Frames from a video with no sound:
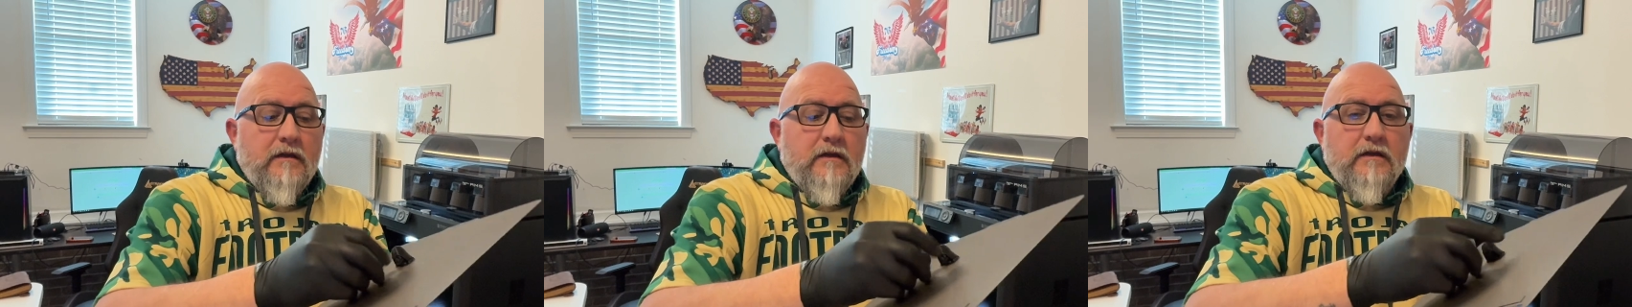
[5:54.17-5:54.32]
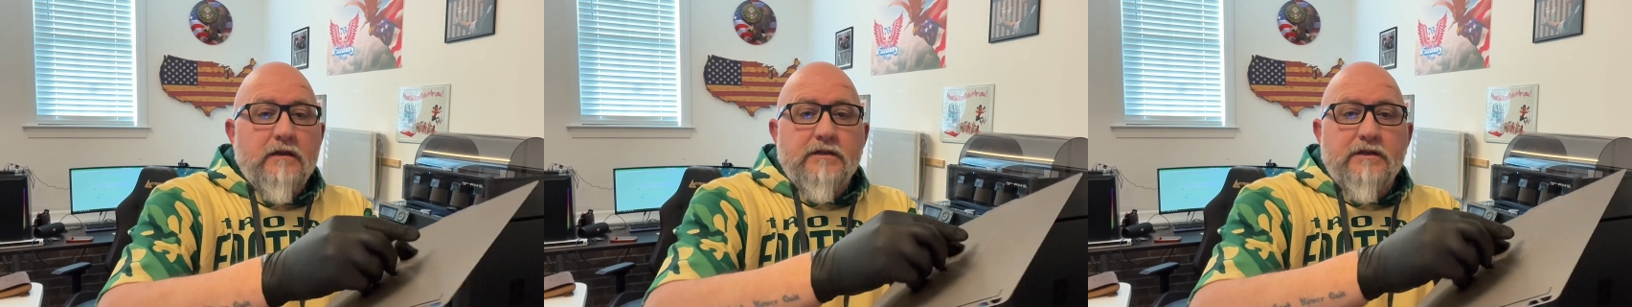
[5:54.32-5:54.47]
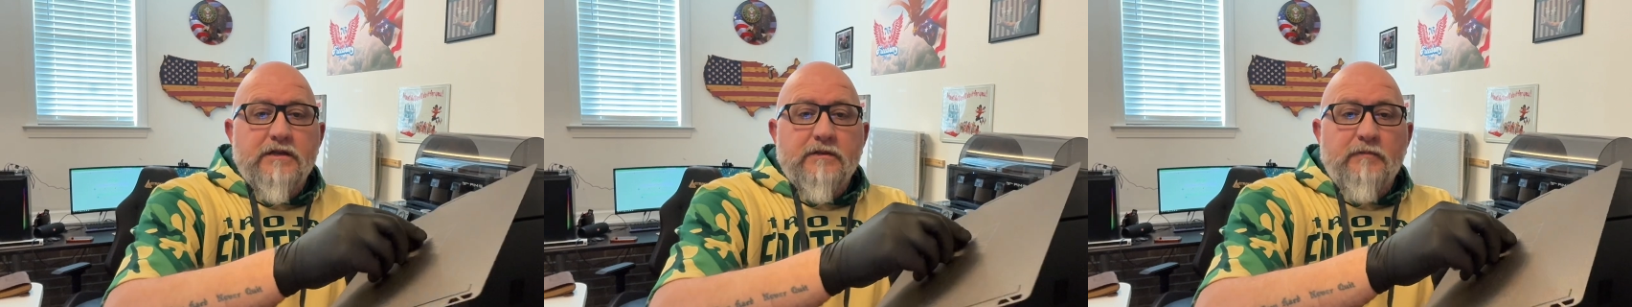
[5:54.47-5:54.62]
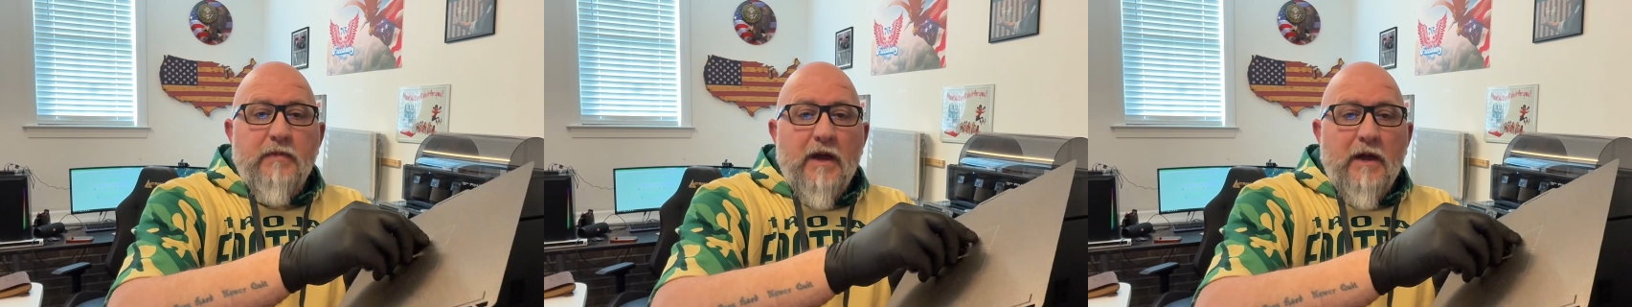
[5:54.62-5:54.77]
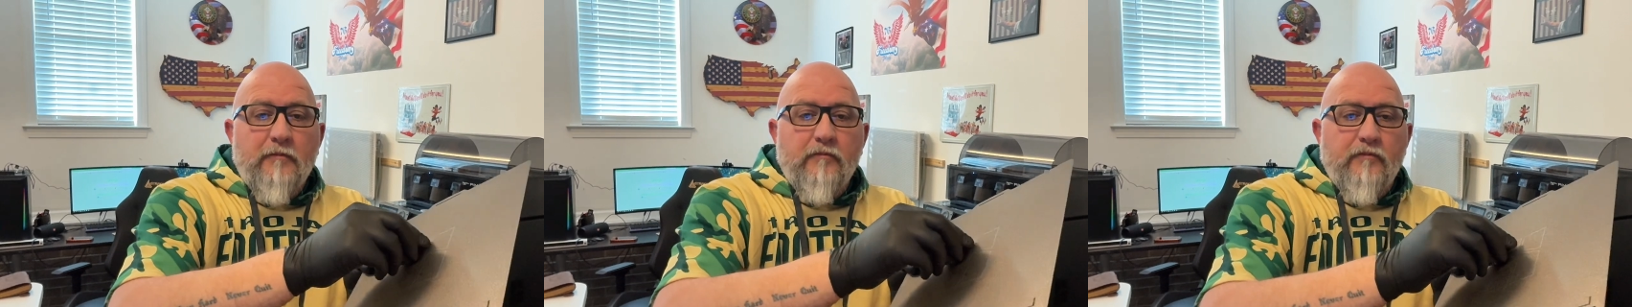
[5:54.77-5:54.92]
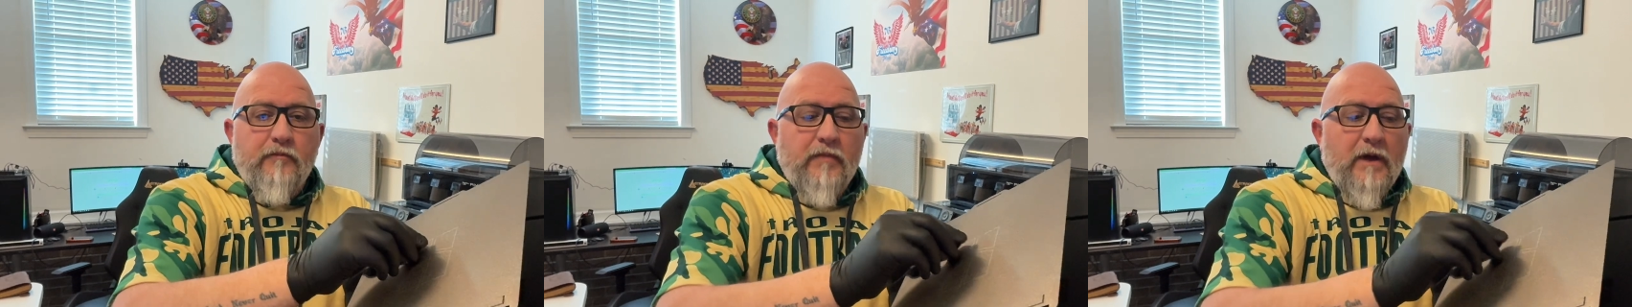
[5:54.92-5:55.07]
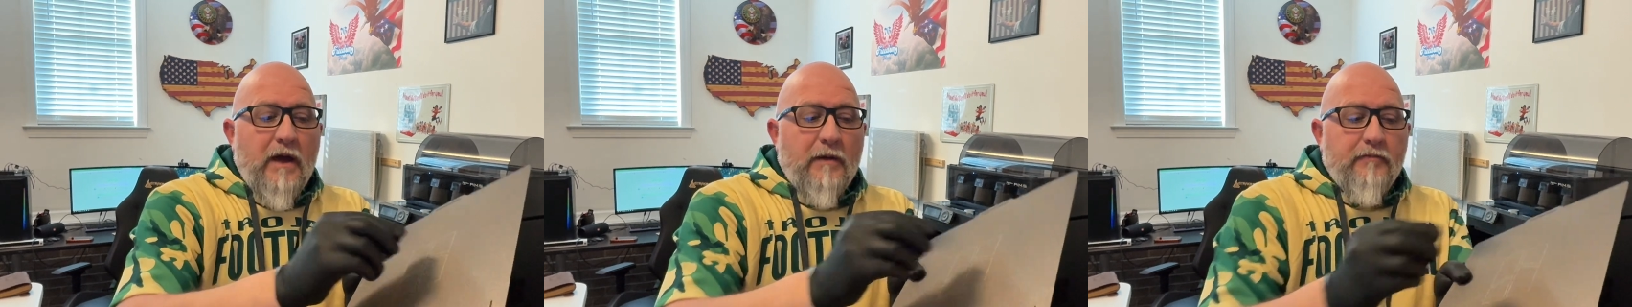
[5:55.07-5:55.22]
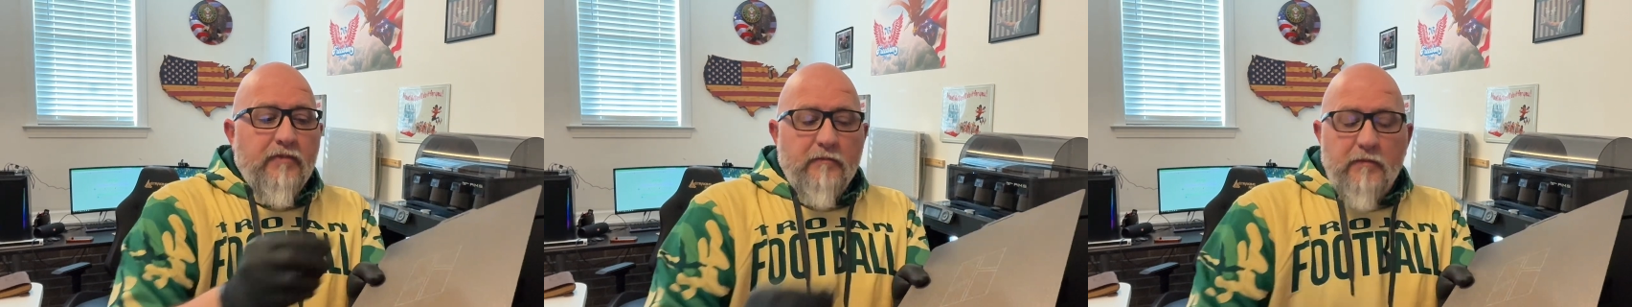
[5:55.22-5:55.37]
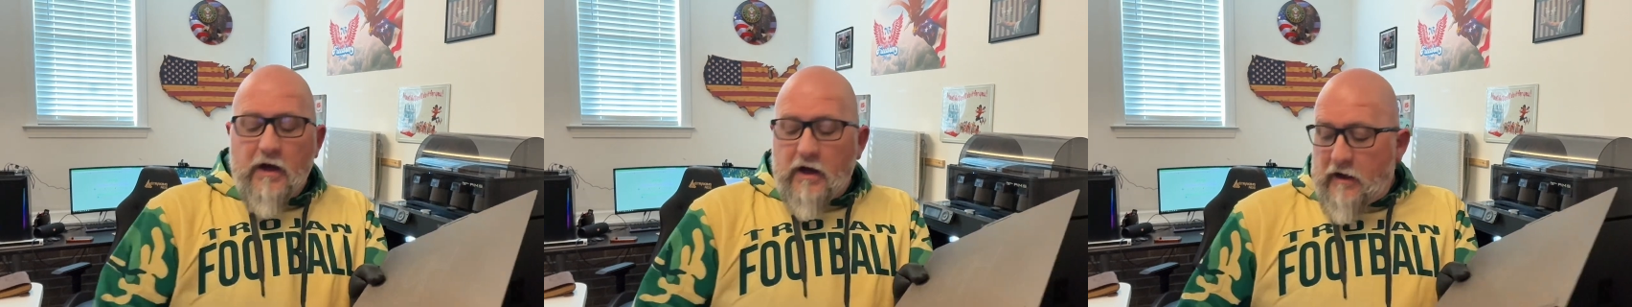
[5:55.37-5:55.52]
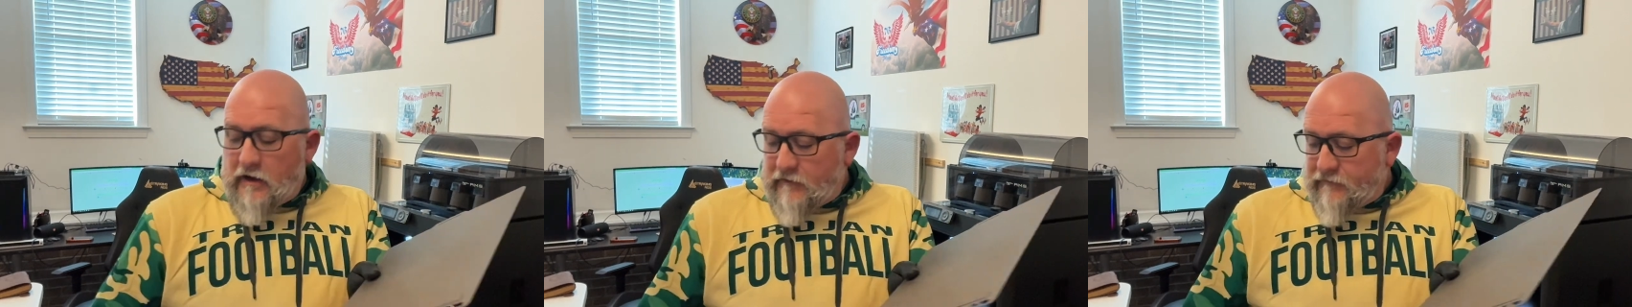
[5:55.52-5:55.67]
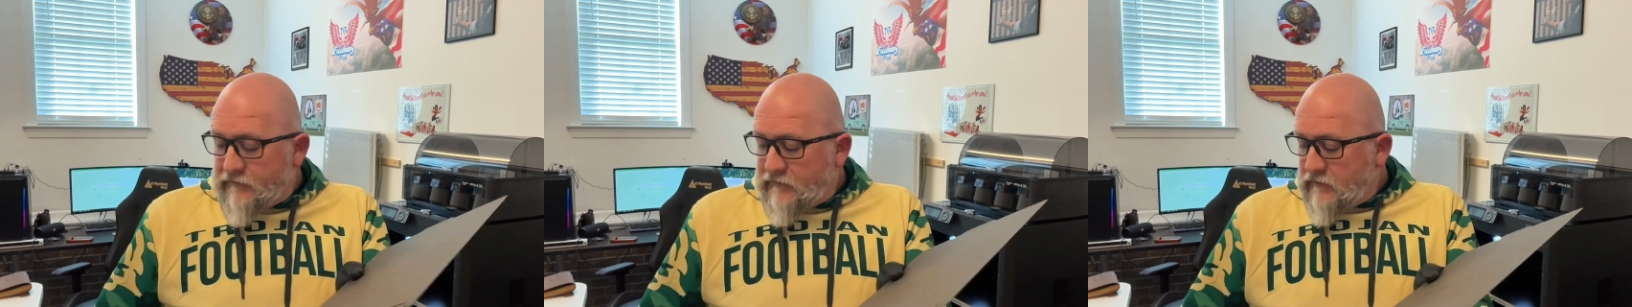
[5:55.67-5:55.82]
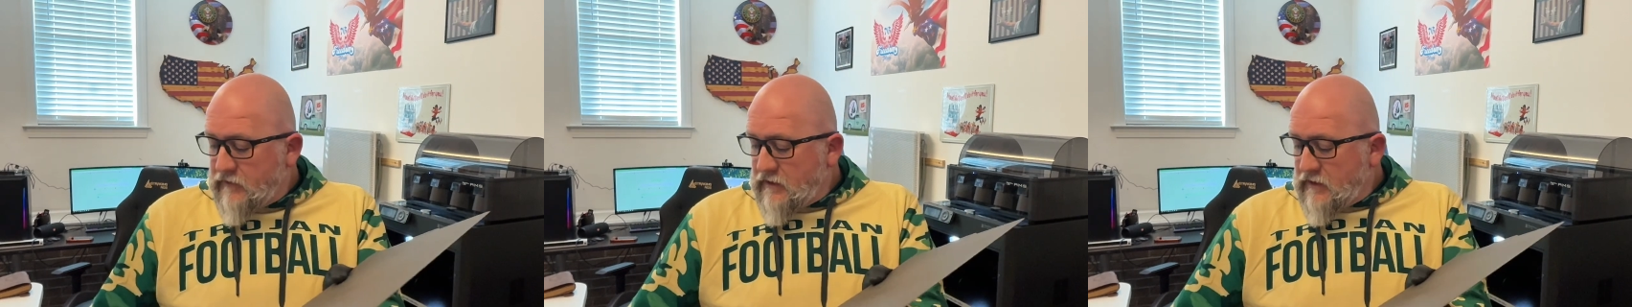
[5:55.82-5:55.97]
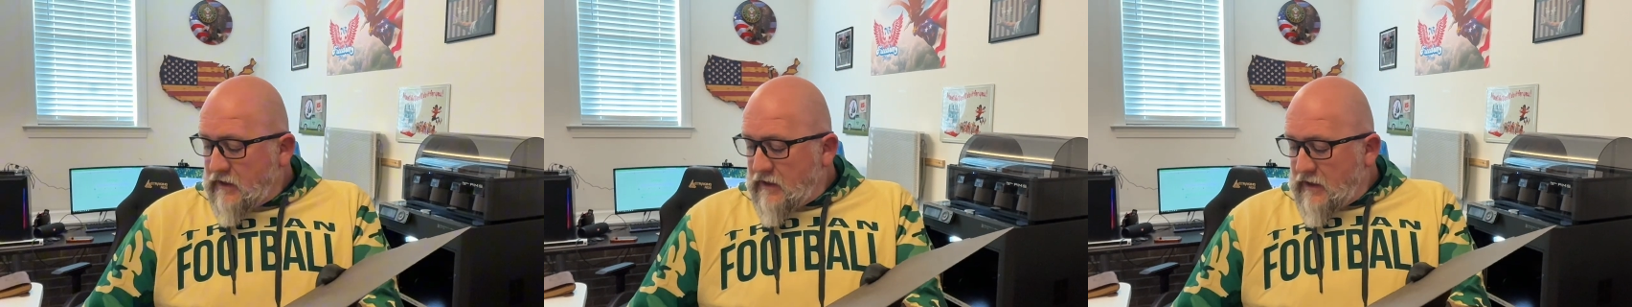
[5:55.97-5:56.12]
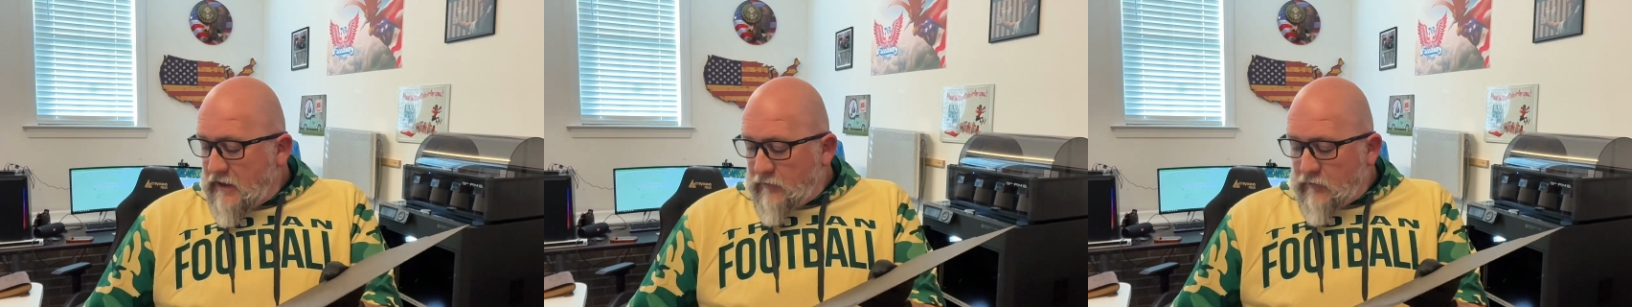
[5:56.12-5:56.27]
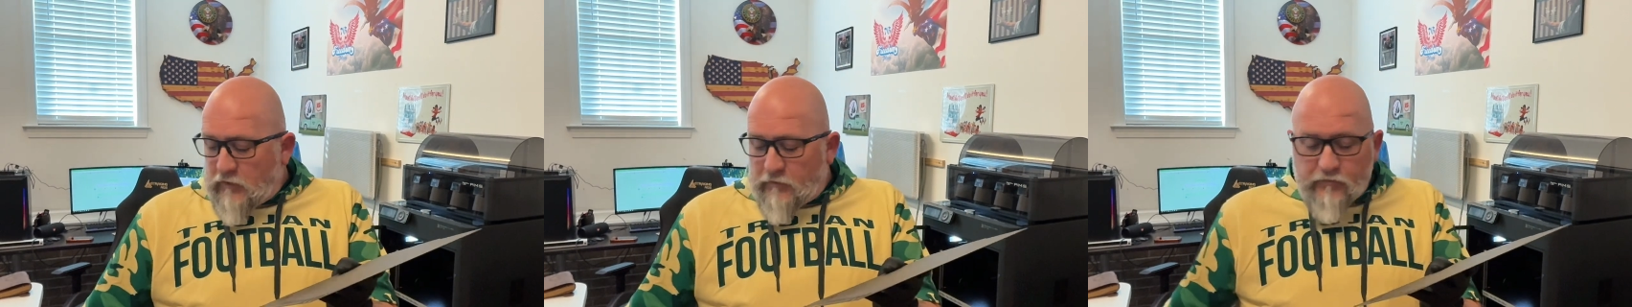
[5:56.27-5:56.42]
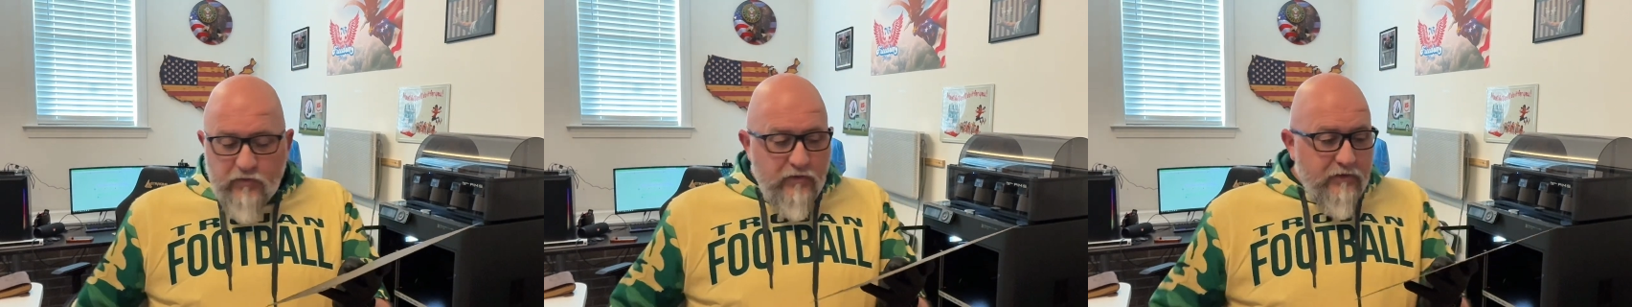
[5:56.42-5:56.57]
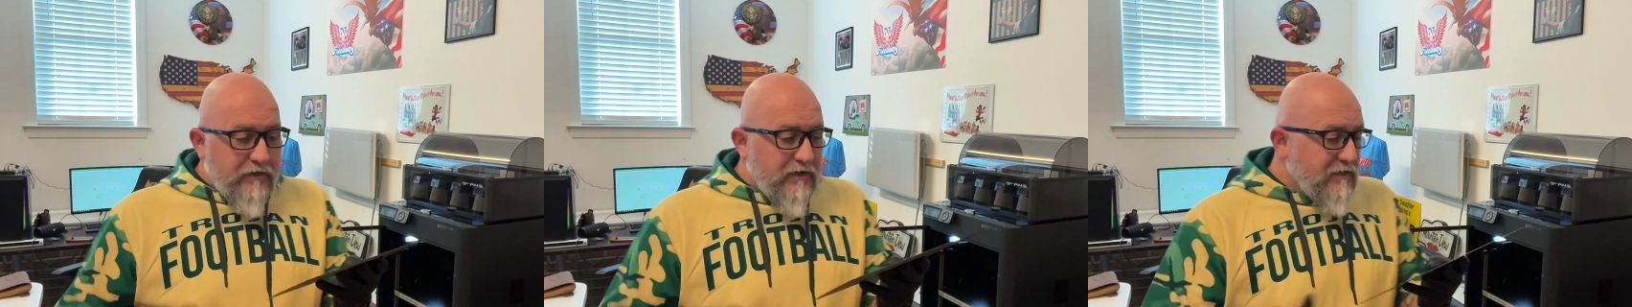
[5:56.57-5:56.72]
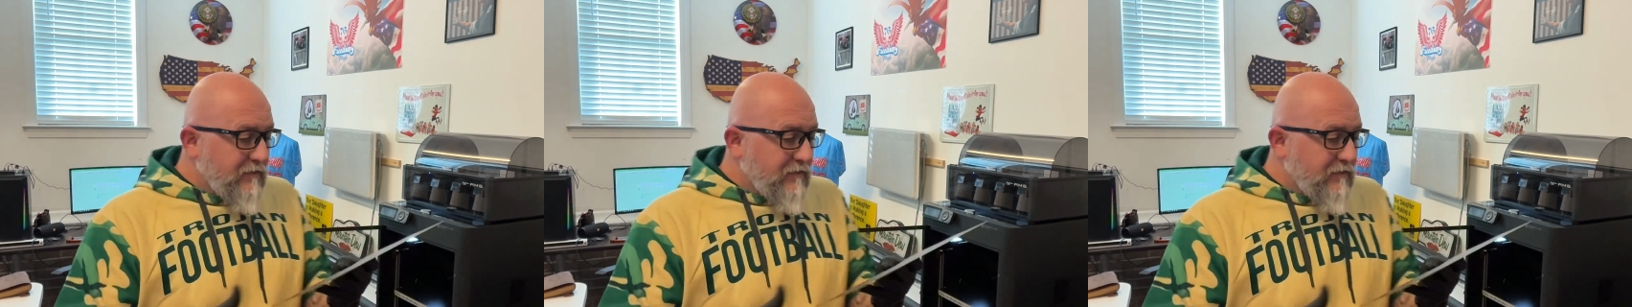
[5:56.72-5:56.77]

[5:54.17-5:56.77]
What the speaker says: Just pop them off. I'm going to put this